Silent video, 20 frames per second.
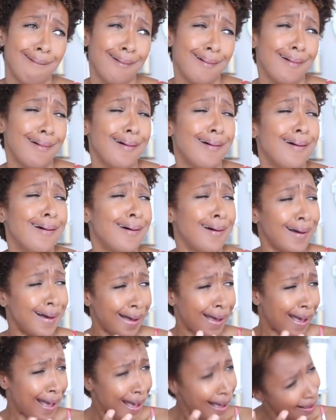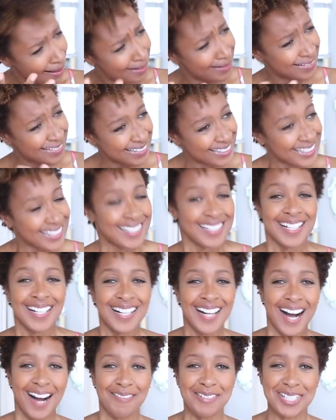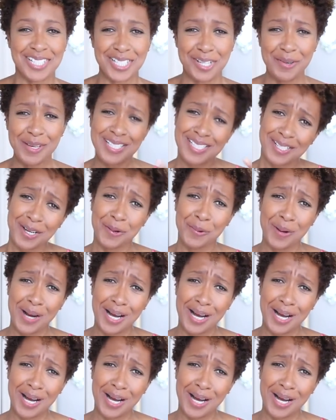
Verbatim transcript: oh, I was doing so